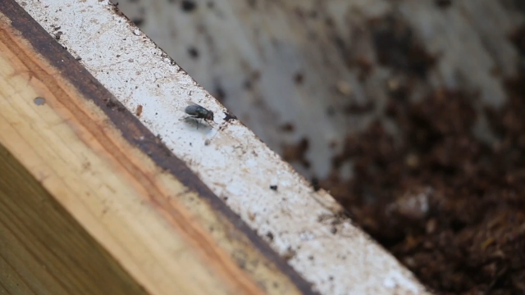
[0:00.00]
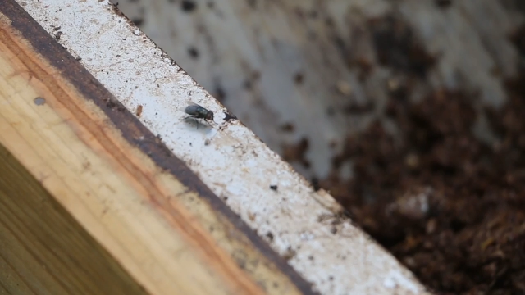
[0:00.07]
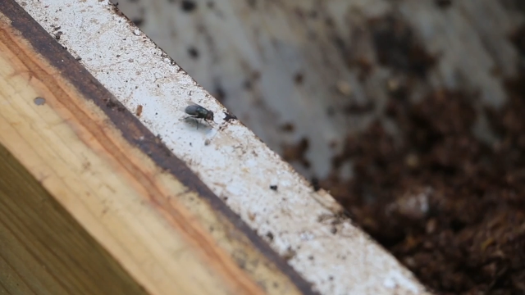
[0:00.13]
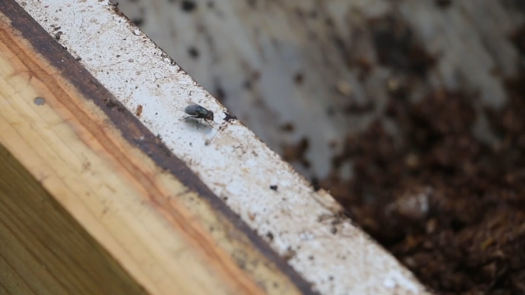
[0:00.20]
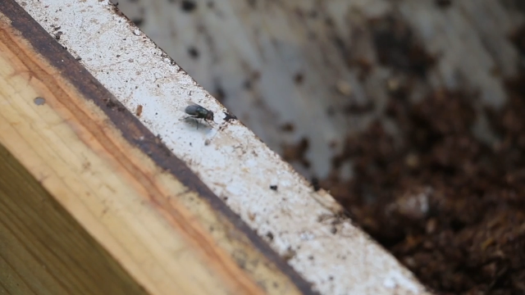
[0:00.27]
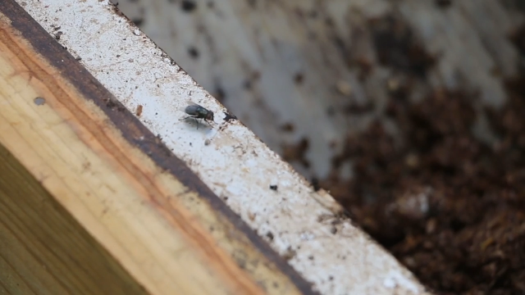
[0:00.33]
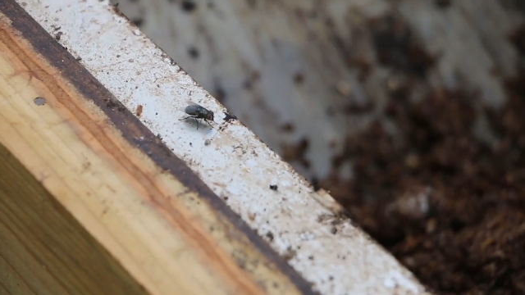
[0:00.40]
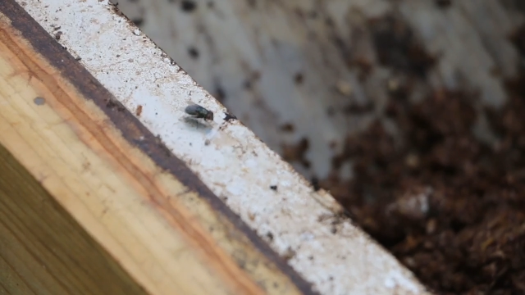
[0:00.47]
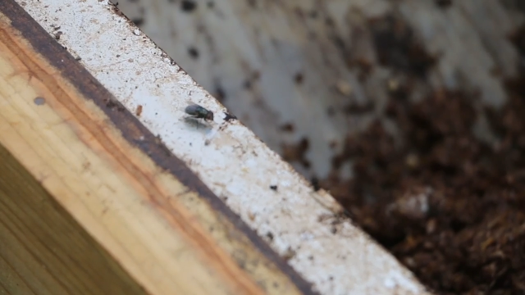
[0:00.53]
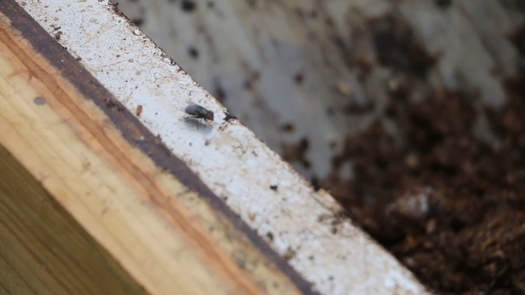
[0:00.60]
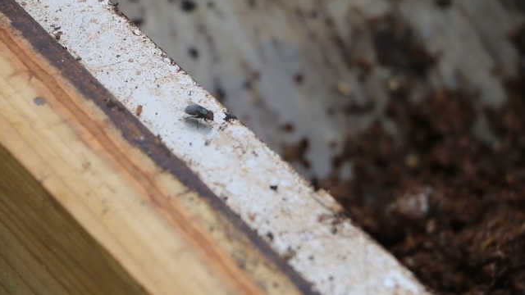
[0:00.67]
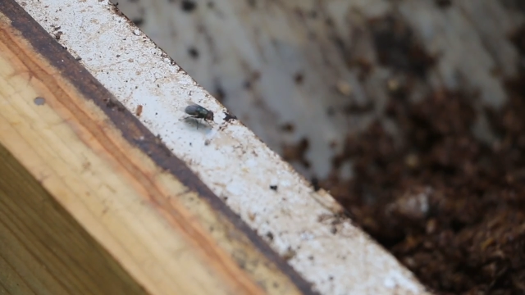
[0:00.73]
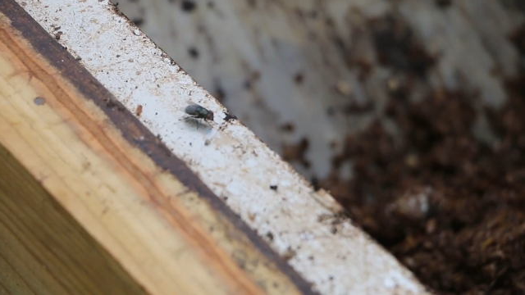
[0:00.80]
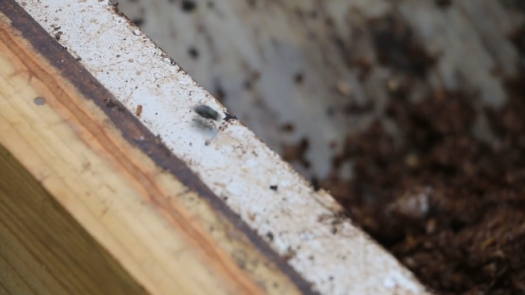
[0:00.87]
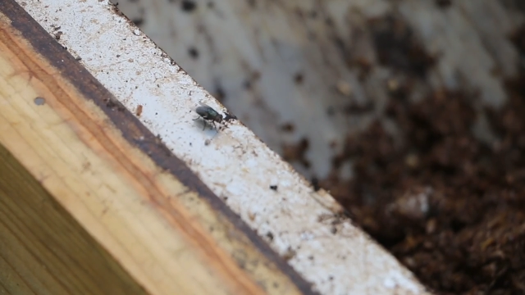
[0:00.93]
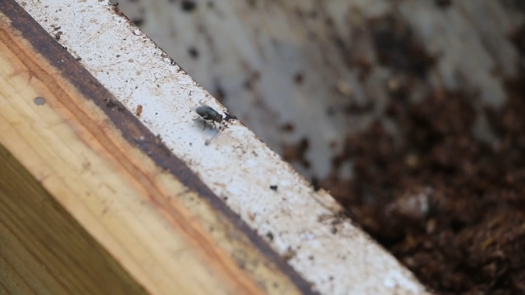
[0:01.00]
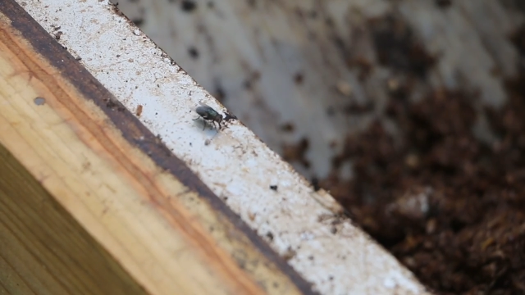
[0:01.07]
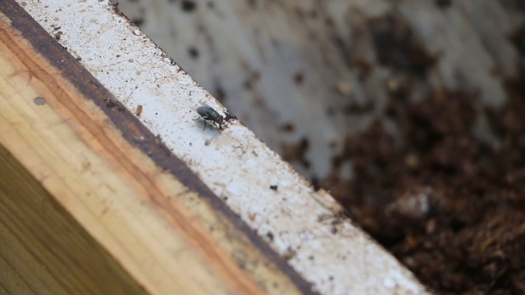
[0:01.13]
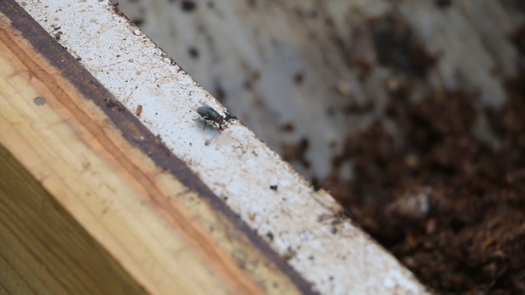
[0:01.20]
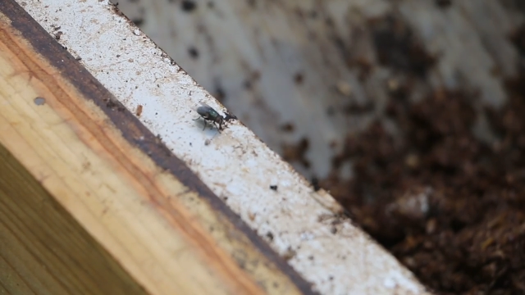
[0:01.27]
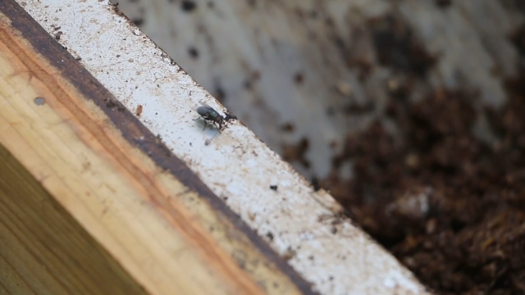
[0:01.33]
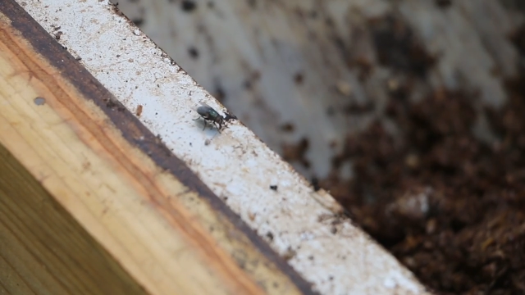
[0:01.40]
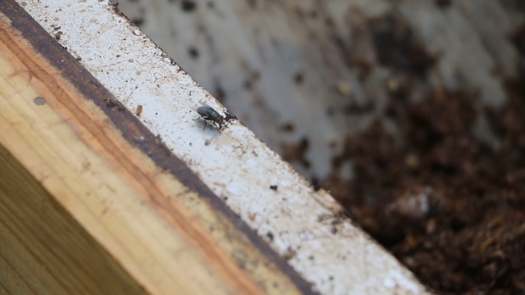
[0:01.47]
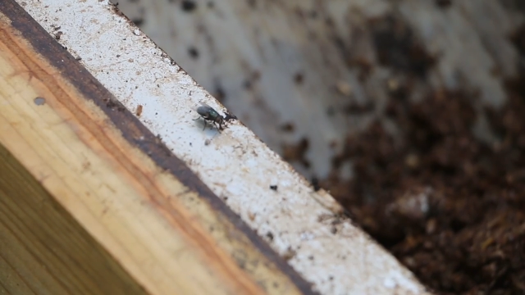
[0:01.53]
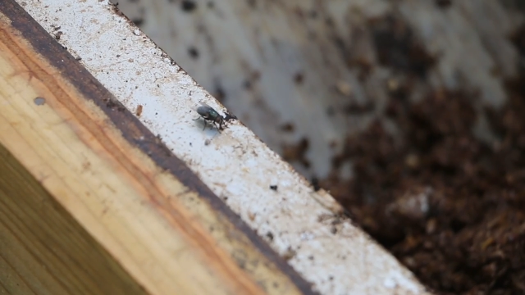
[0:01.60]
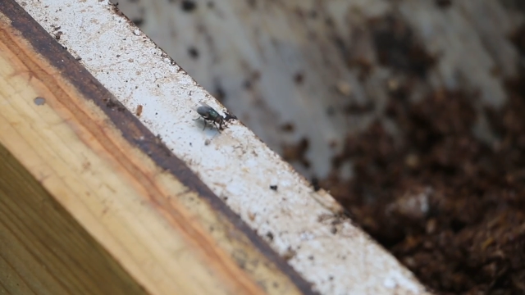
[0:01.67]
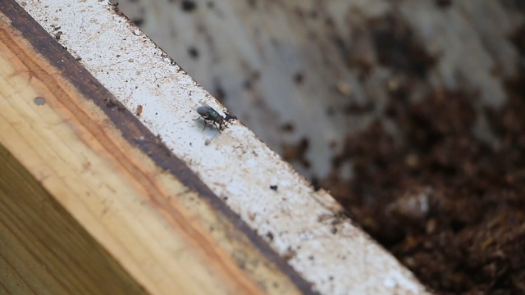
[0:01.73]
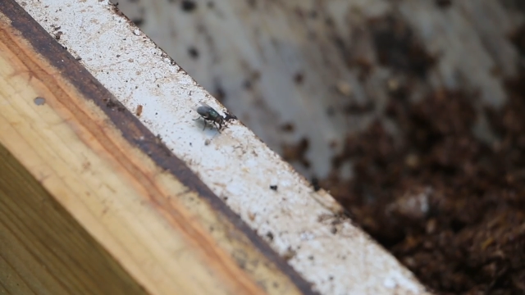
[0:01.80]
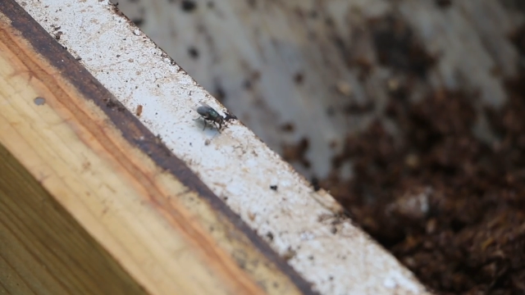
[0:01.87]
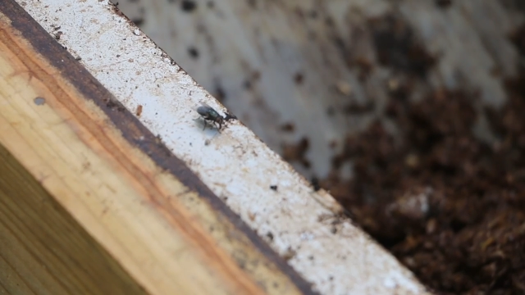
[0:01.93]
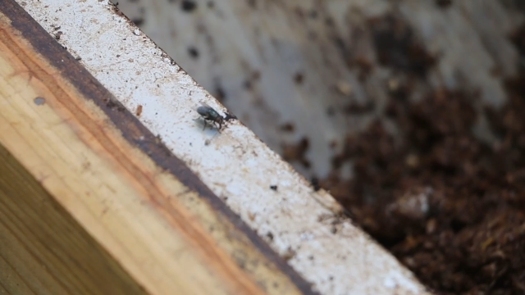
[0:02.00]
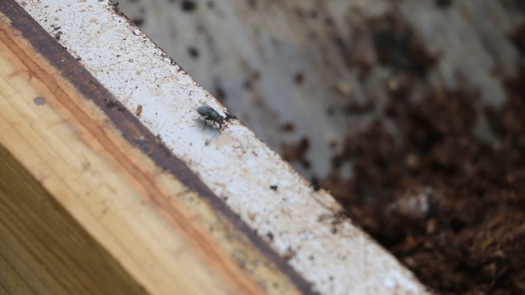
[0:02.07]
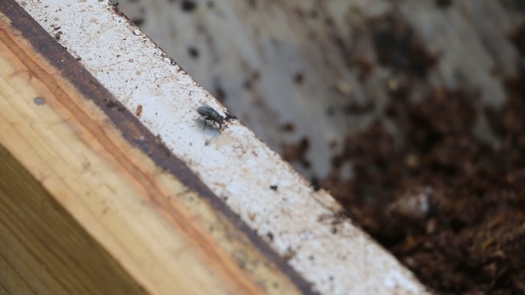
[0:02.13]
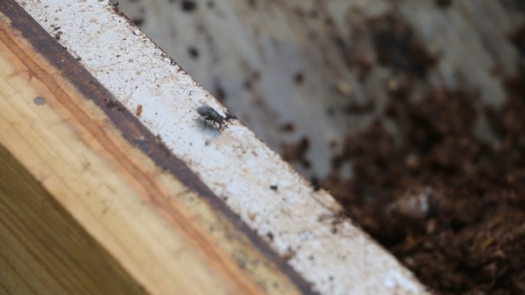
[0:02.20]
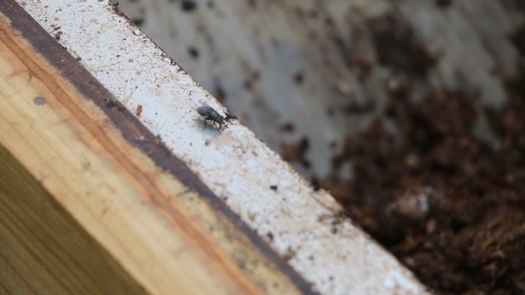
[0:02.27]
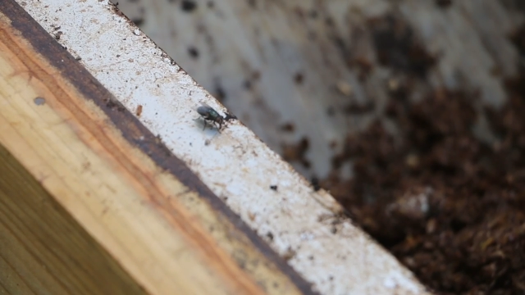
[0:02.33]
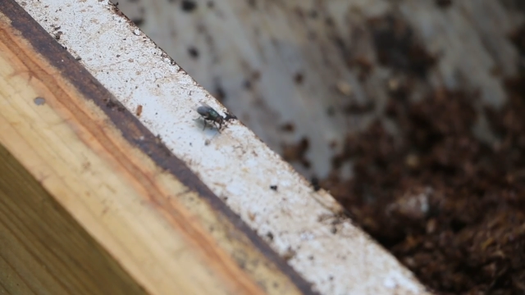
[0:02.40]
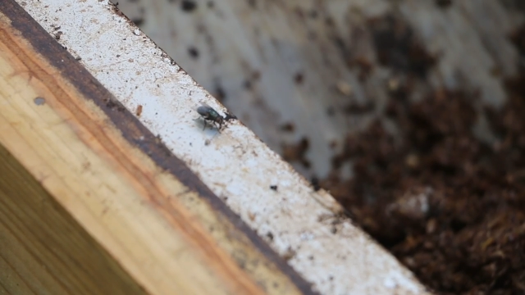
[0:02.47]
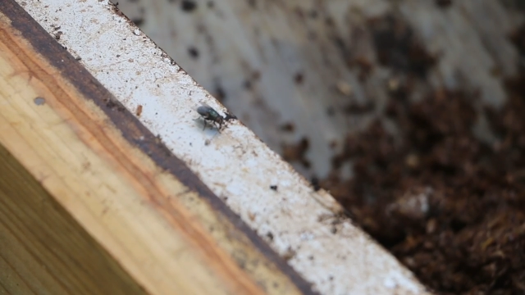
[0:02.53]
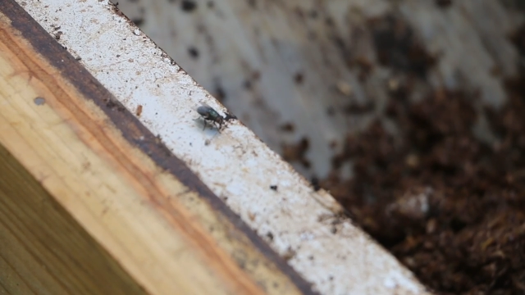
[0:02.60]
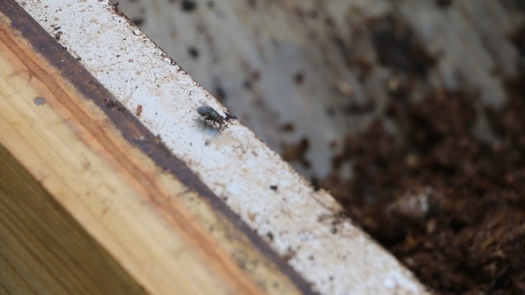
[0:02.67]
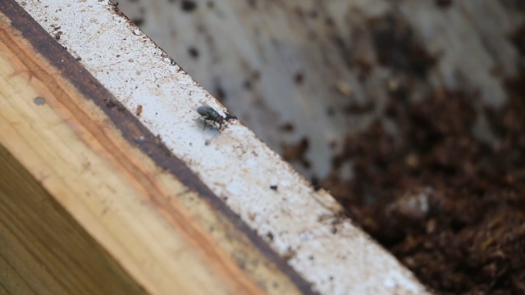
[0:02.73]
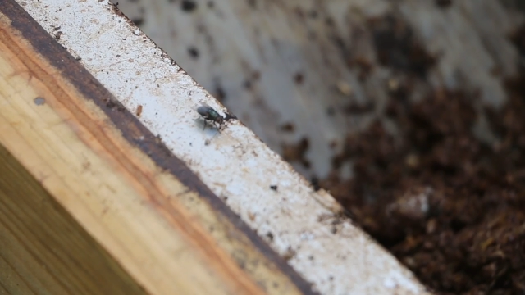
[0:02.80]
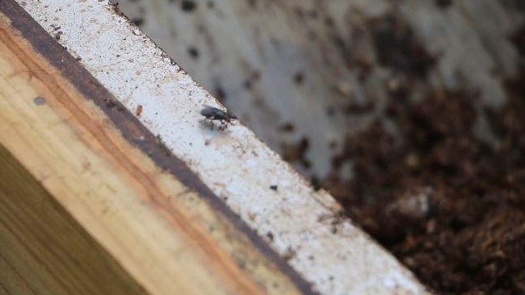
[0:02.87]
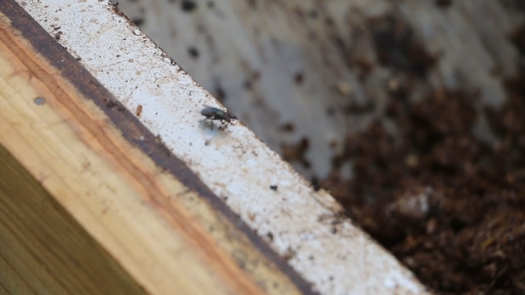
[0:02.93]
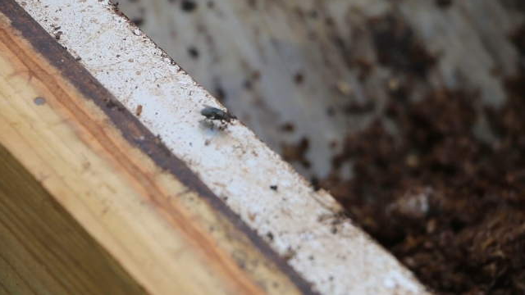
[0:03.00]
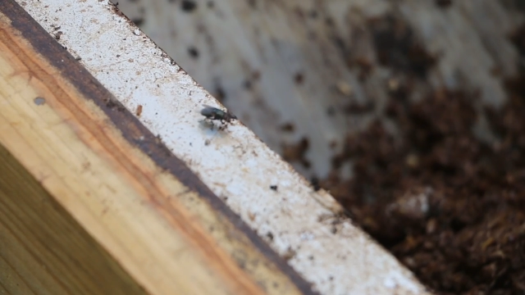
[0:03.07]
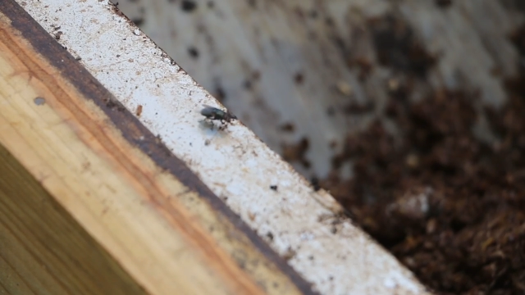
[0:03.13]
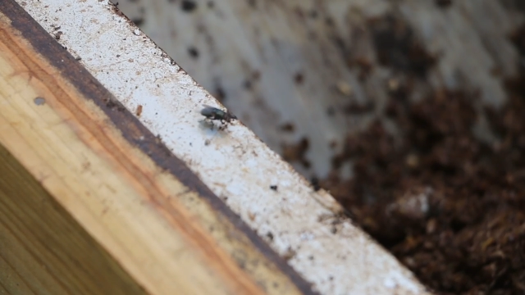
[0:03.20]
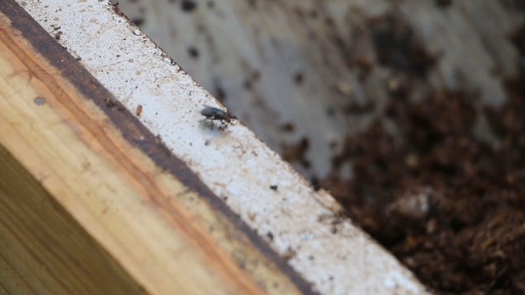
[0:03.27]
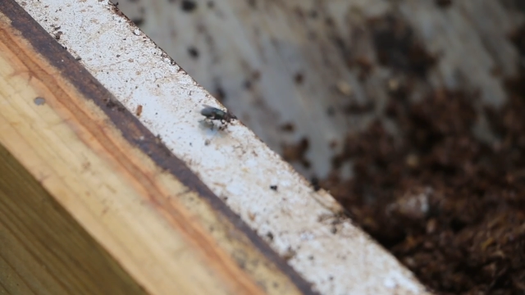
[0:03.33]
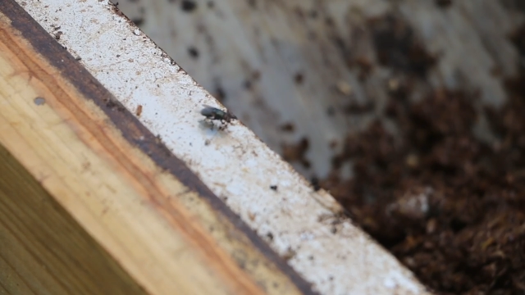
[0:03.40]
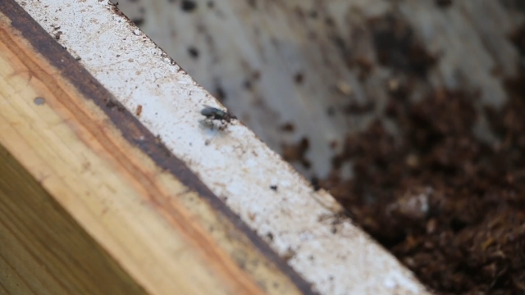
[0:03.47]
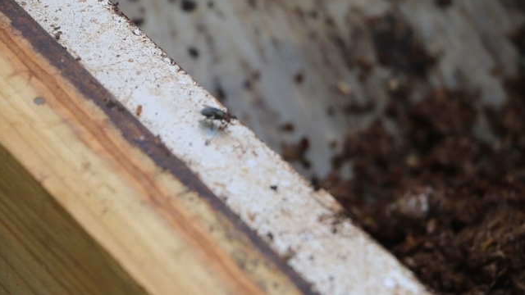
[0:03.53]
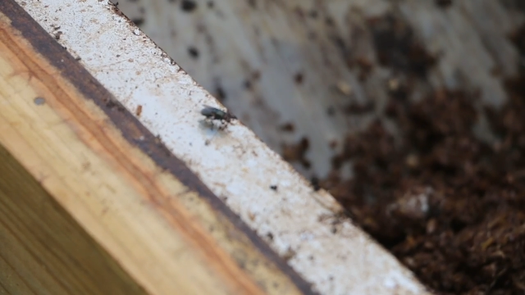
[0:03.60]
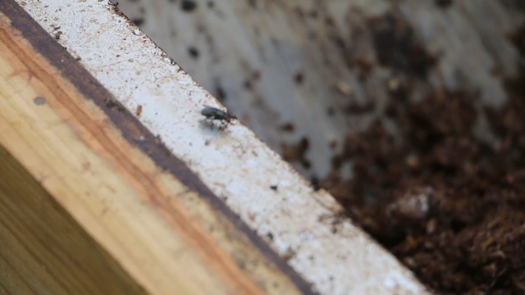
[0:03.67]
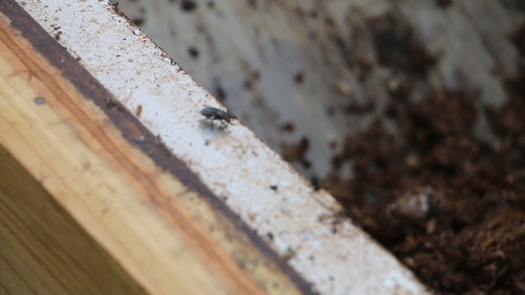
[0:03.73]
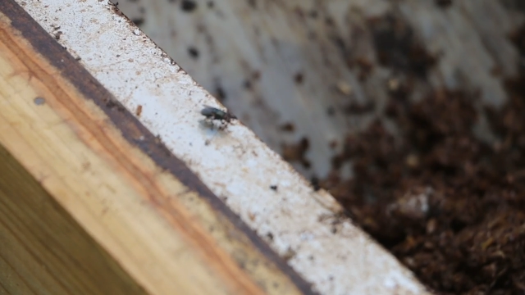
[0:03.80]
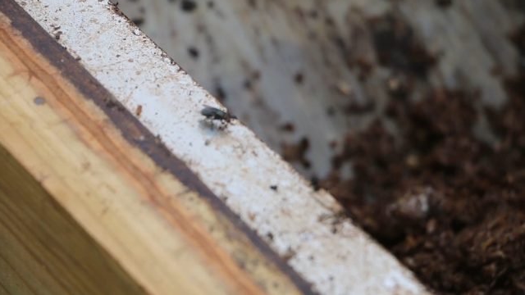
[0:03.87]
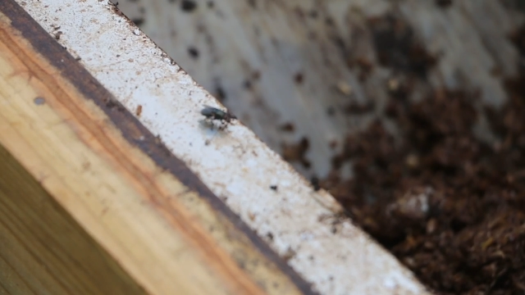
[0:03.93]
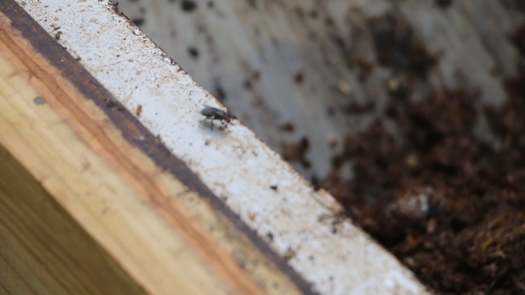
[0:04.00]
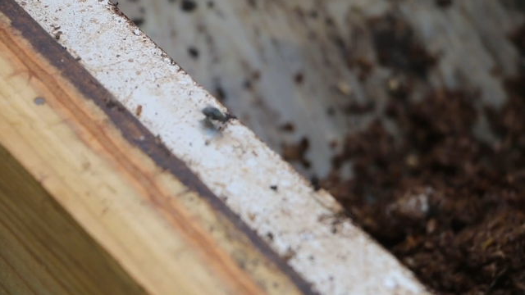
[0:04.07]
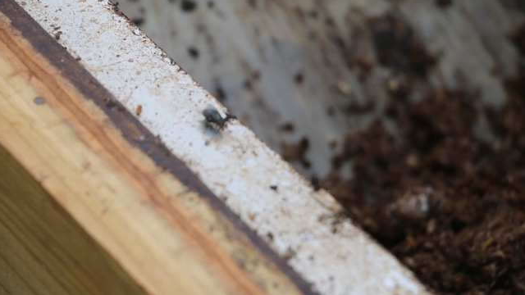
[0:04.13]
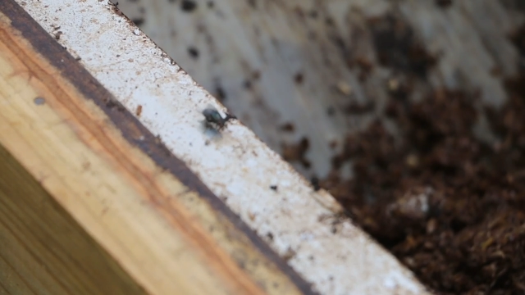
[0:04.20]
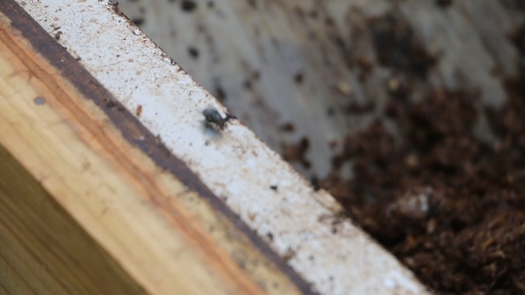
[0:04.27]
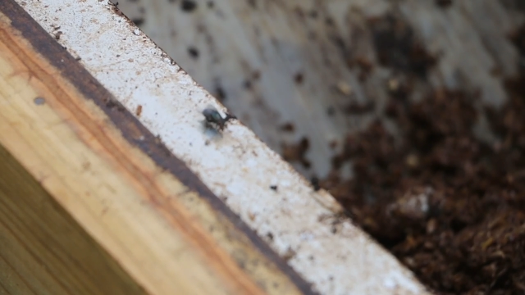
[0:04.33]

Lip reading: [unreadable: no face in view]